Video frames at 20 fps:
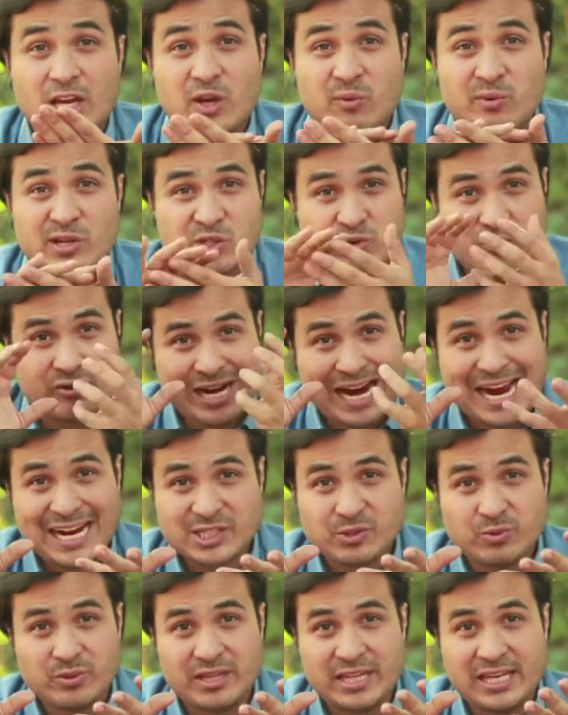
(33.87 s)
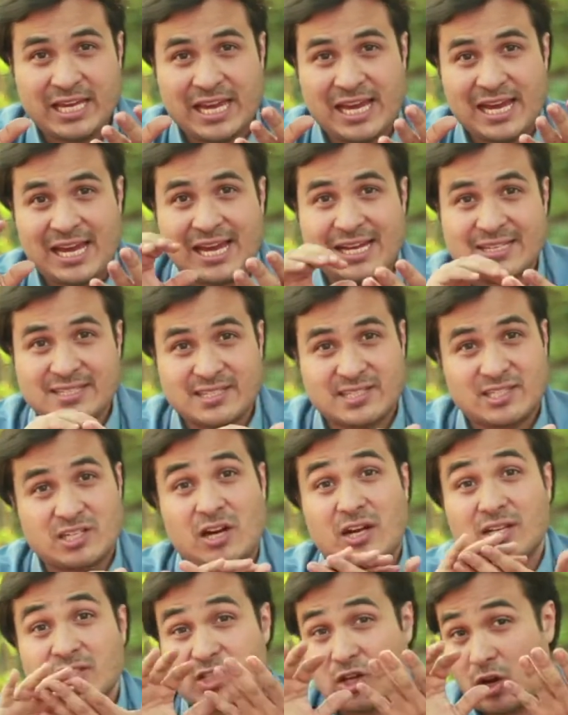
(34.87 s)
which react with the air and
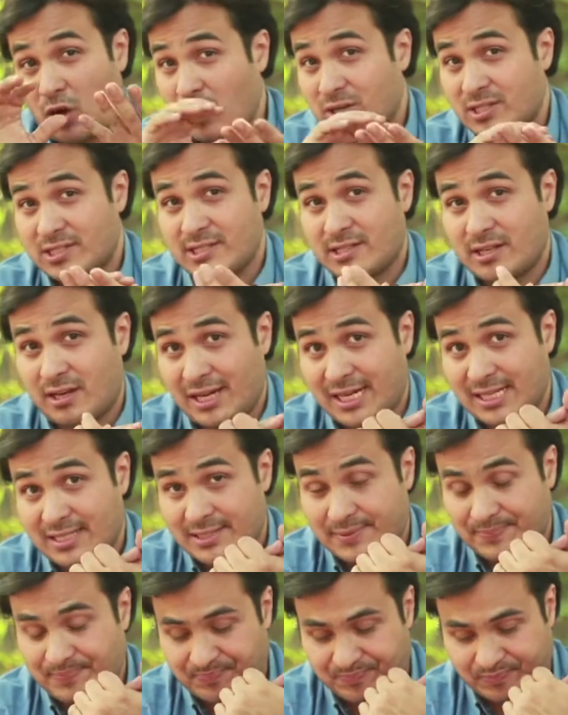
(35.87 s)
start to oxidize.